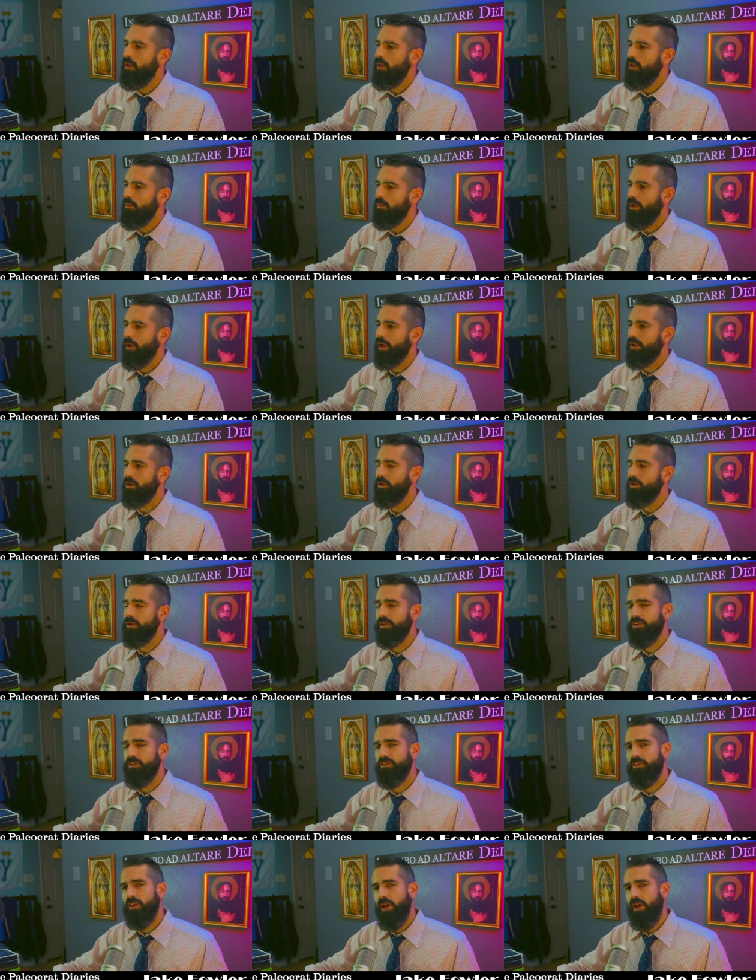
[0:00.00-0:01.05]
My
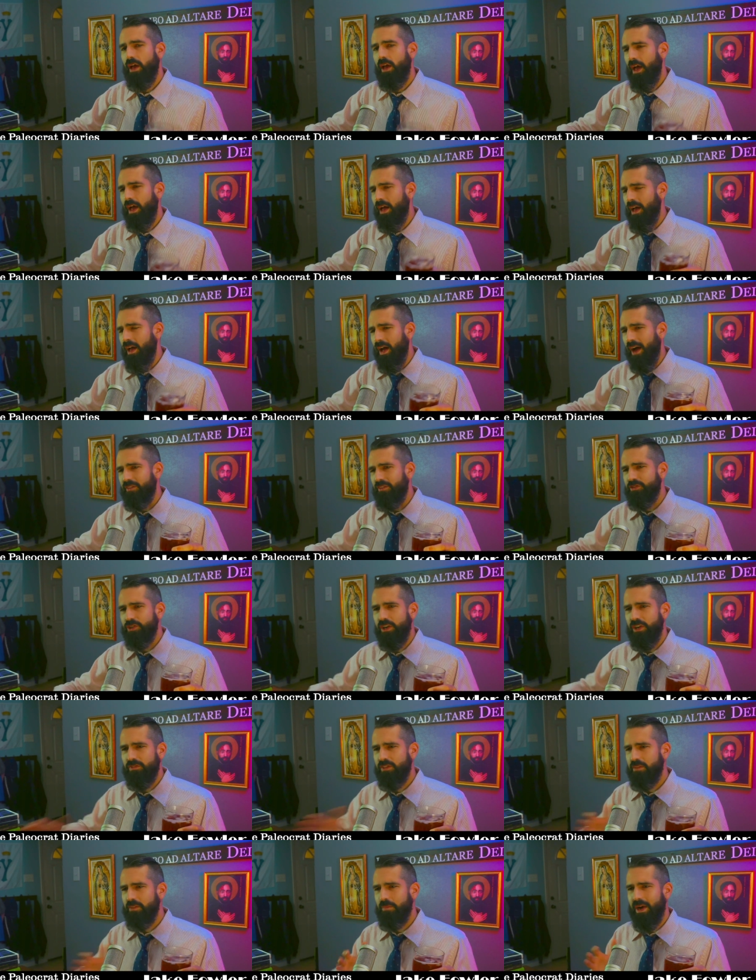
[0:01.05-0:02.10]
goodness. I've
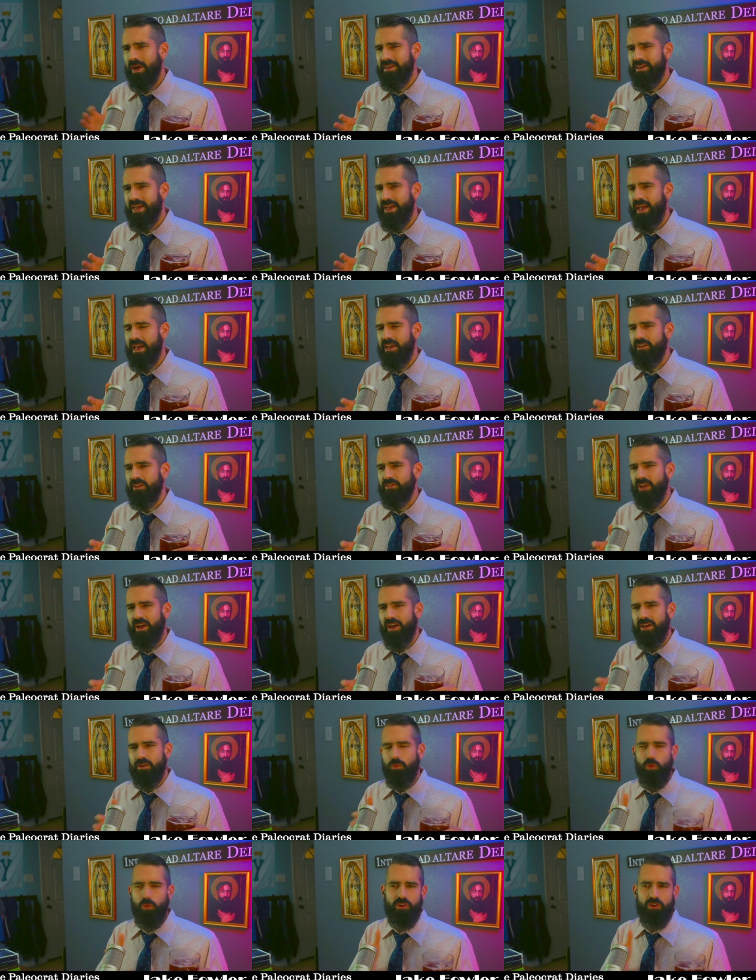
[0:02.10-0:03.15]
shifted my days. I
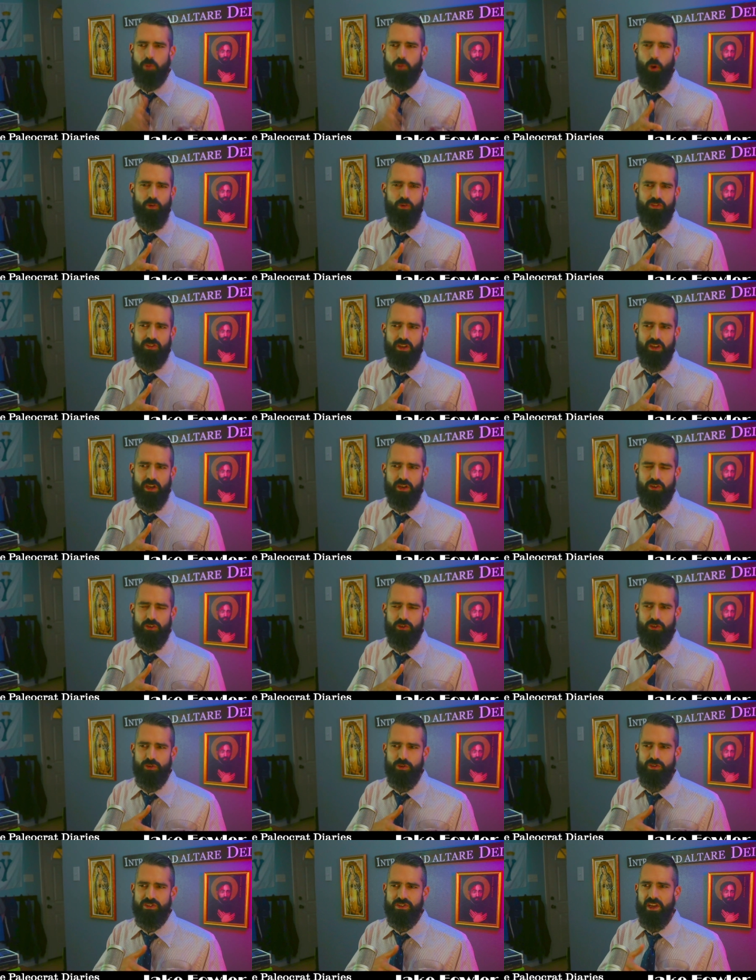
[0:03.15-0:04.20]
was posting on
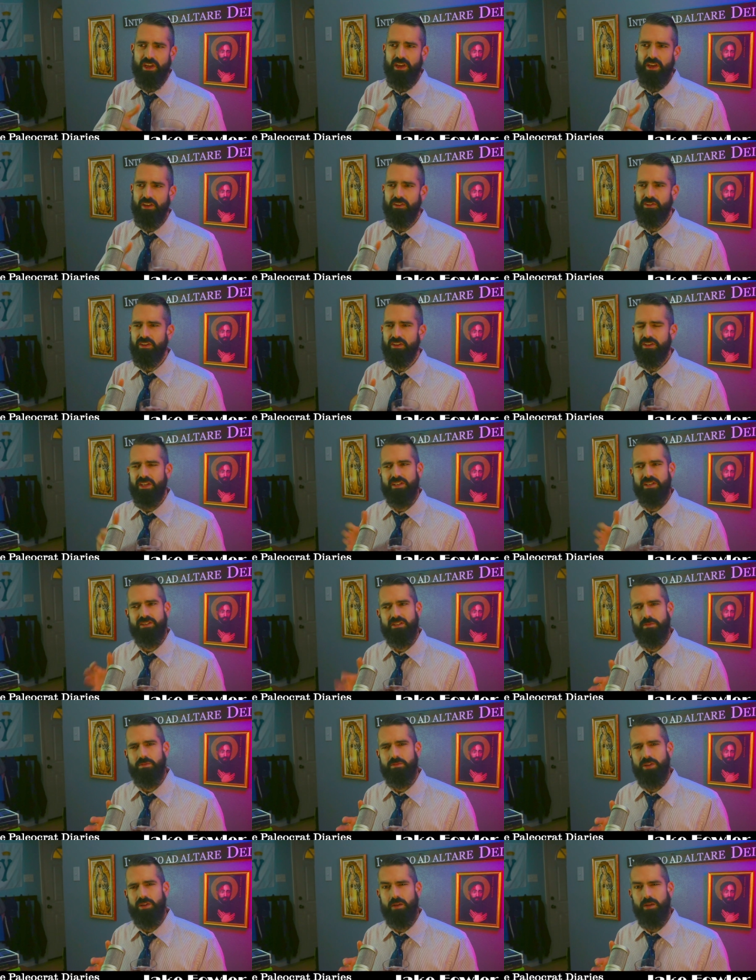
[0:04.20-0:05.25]
Tuesdays and then
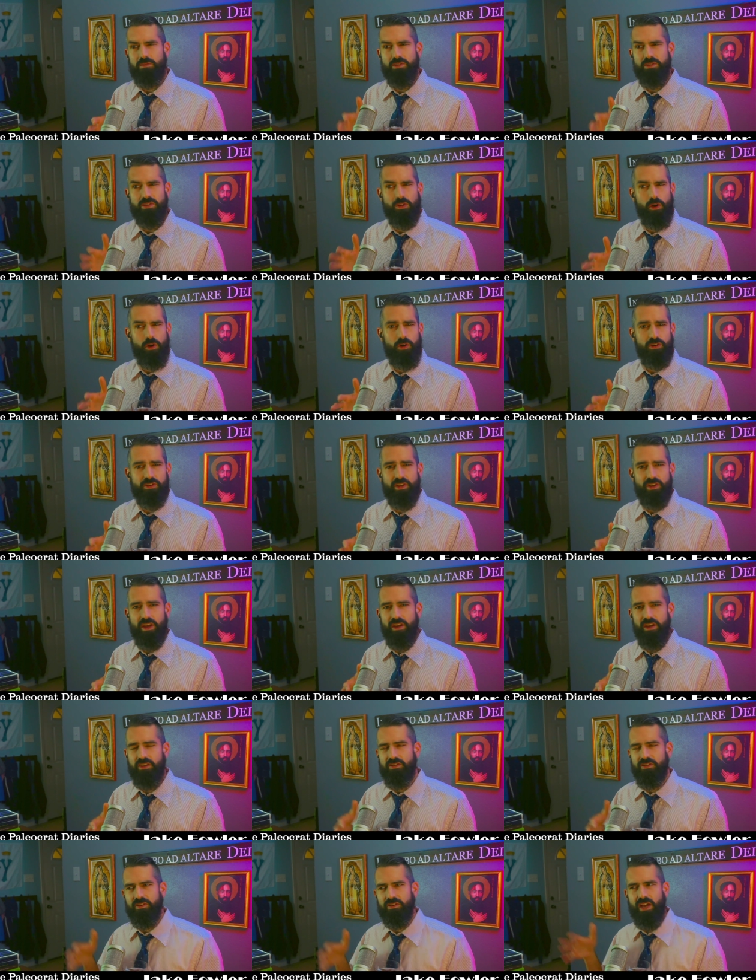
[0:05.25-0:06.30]
sometimes
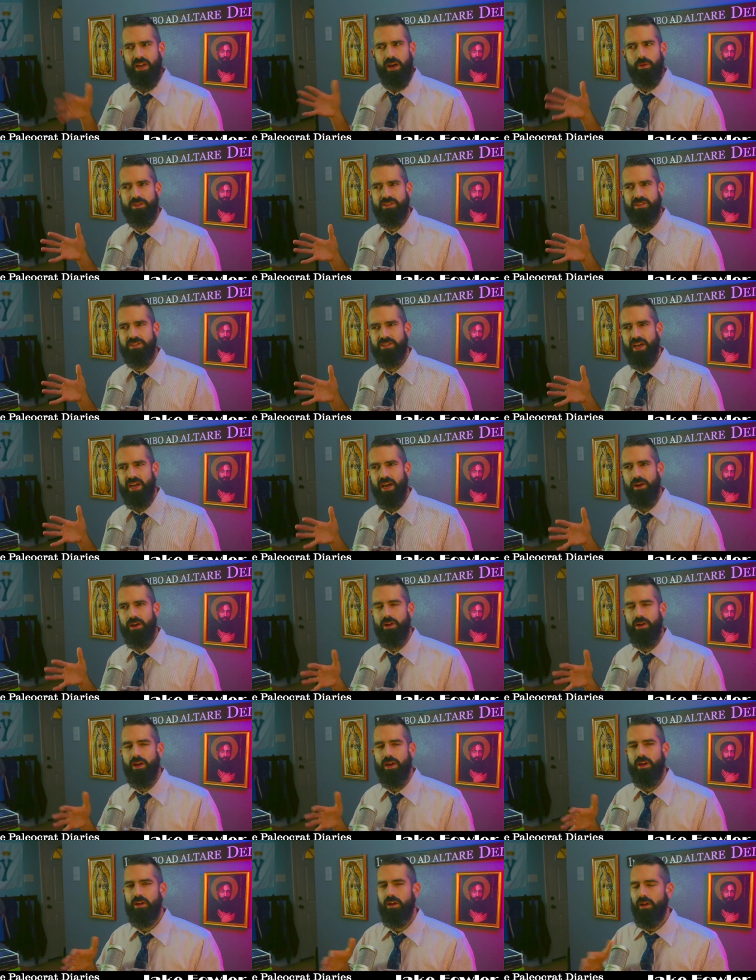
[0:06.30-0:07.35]
Thursdays, and now it's
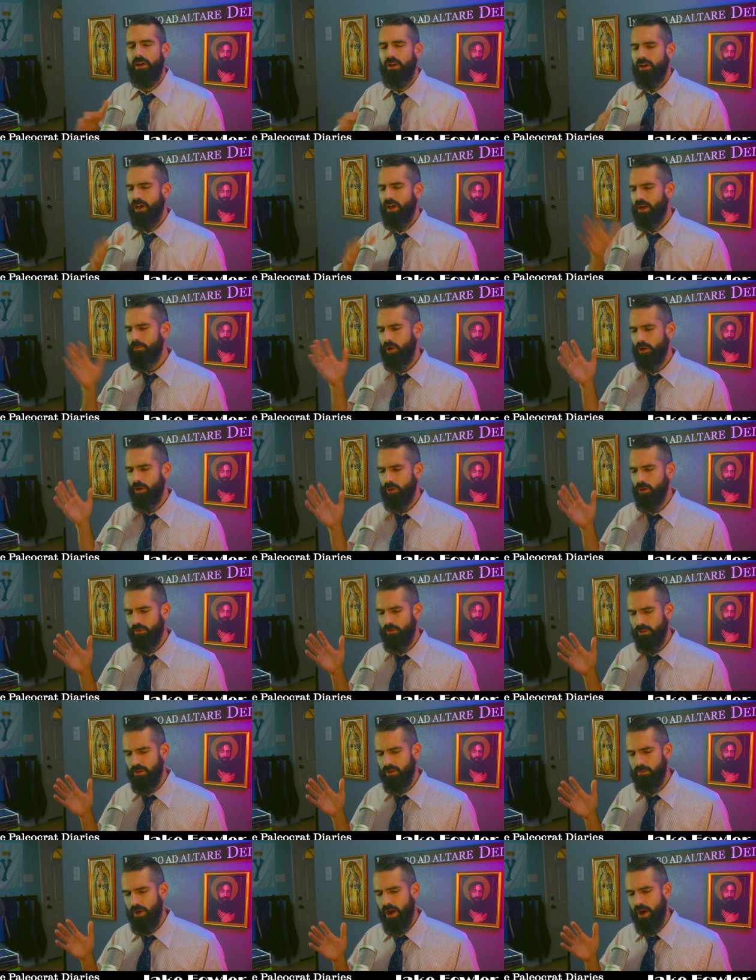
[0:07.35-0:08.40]
Saturday. I'm all over
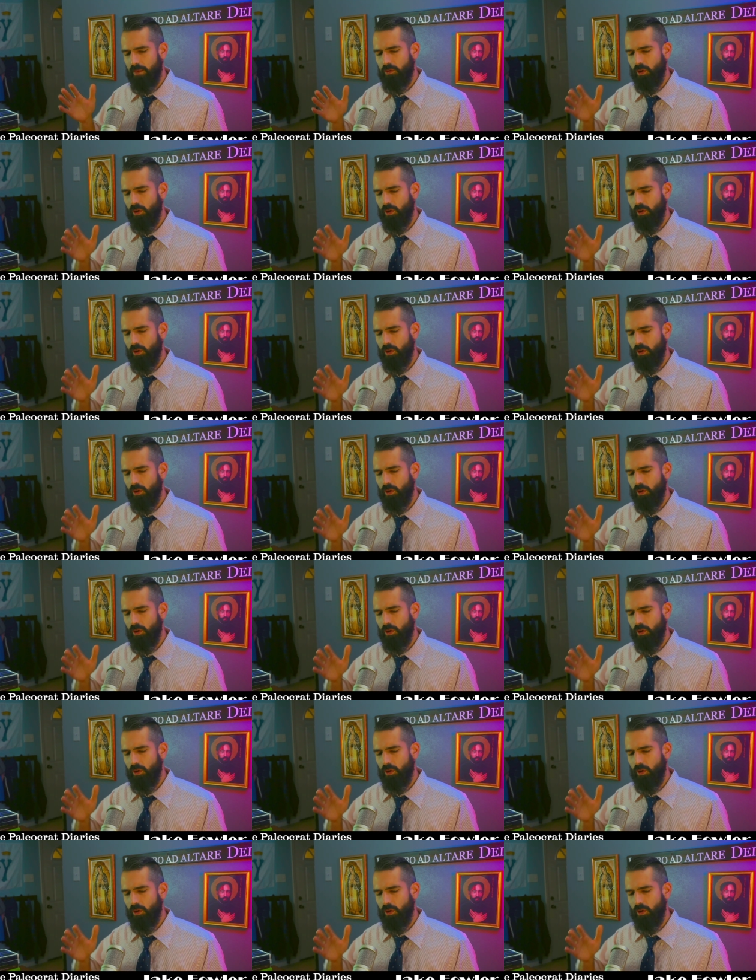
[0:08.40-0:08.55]
the map.